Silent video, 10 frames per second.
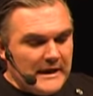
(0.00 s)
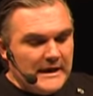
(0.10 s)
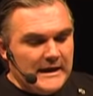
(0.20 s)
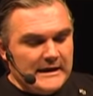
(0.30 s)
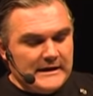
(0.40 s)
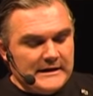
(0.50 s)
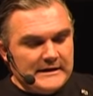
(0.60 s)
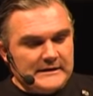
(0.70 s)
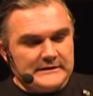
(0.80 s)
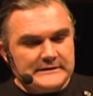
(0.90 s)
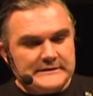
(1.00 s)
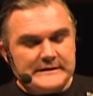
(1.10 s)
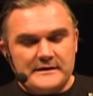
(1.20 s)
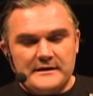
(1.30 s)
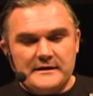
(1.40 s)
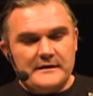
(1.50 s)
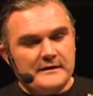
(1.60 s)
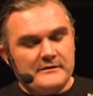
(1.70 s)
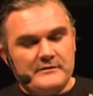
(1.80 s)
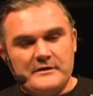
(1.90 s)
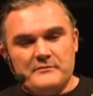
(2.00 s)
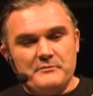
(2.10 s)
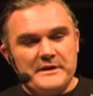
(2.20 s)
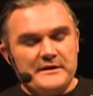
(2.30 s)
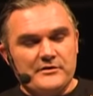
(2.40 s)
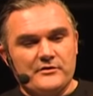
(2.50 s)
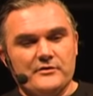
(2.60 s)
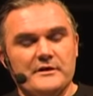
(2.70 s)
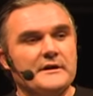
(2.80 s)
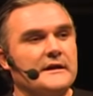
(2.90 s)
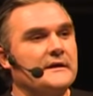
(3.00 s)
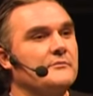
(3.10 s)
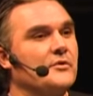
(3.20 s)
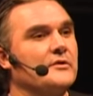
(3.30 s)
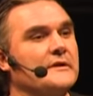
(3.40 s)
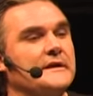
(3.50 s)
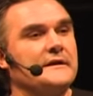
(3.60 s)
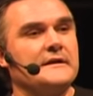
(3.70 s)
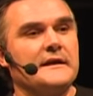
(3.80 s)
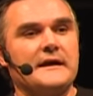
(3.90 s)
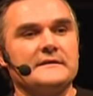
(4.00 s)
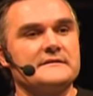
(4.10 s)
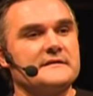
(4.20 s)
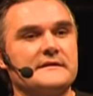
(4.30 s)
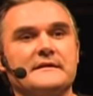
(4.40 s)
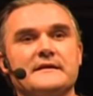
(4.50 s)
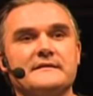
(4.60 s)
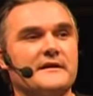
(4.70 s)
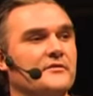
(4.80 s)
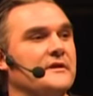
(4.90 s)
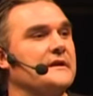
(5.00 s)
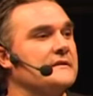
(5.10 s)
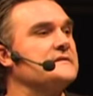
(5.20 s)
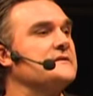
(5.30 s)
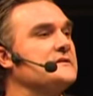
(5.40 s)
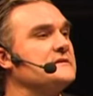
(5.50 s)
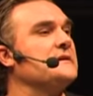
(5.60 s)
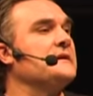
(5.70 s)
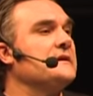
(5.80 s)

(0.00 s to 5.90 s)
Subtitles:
And meeting her in Berlin, I decided that definitely this is